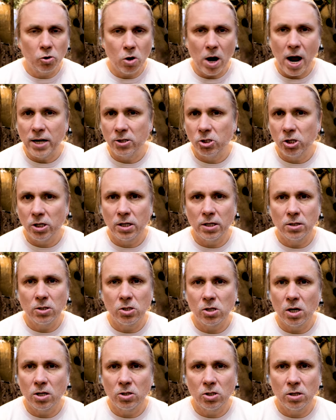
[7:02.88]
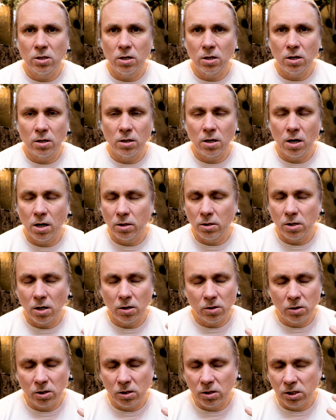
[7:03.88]
tragic and such a
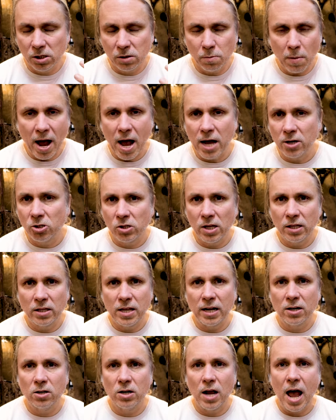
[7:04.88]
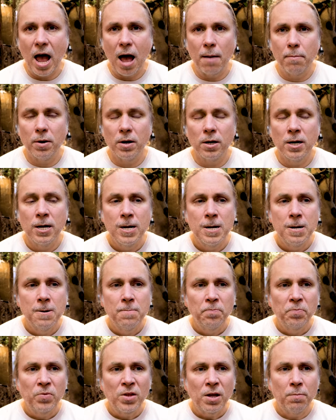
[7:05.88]
smash that could happen.
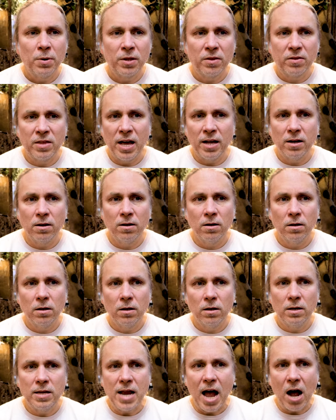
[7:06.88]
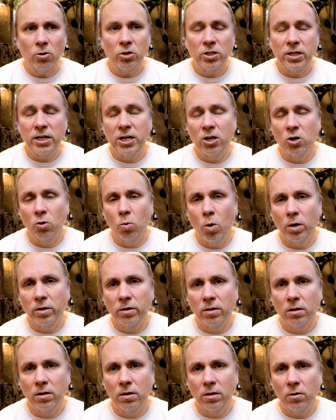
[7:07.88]
But then now to hear
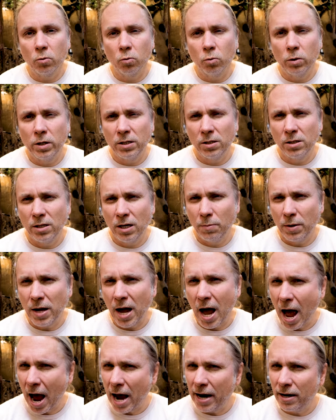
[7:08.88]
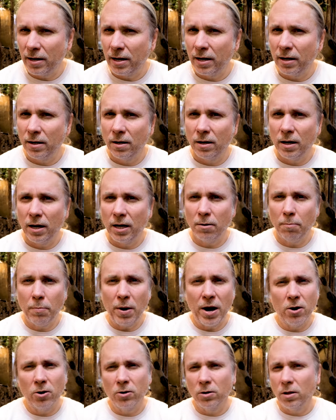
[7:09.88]
what the reasoning behind it, and
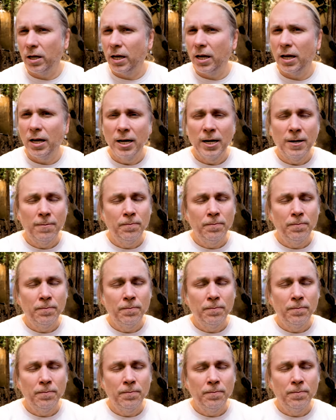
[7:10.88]
apparently